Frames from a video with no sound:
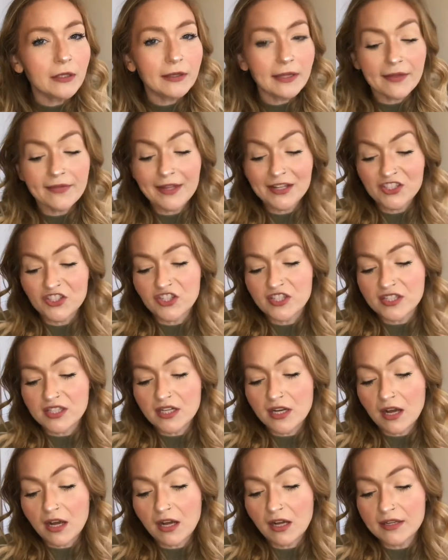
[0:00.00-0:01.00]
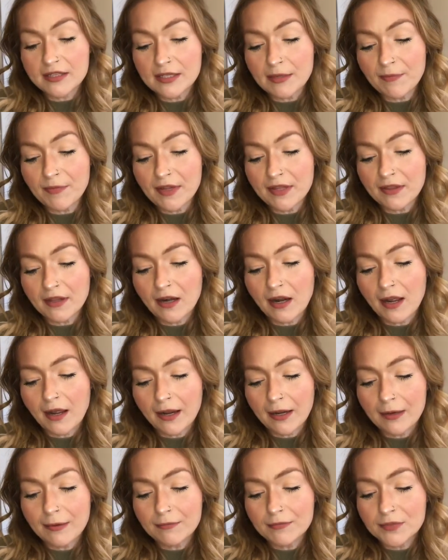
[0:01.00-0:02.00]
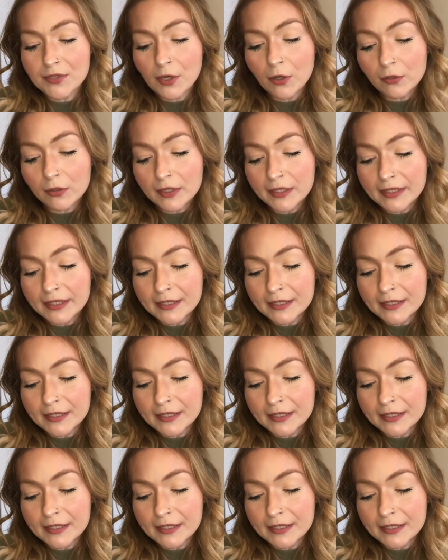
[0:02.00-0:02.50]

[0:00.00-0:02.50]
and that's just not something that I'm totally